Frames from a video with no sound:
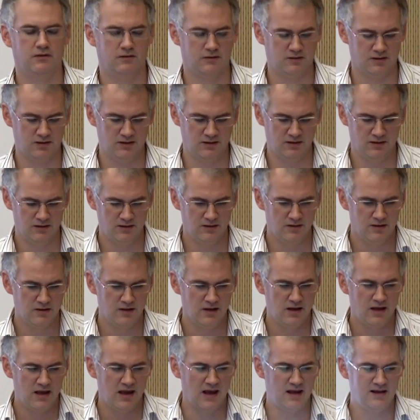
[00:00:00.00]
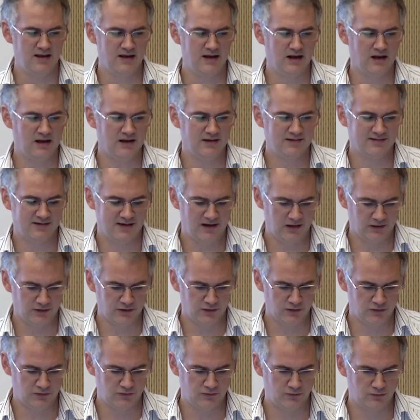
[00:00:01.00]
Okay, and then let's say I'll
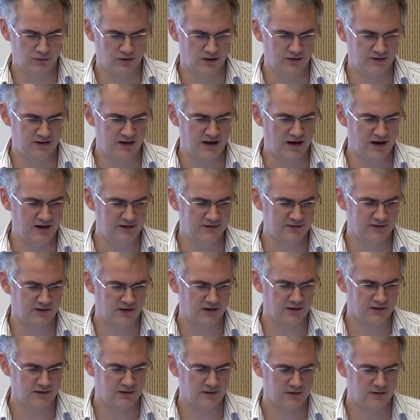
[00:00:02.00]
go to the ISOC.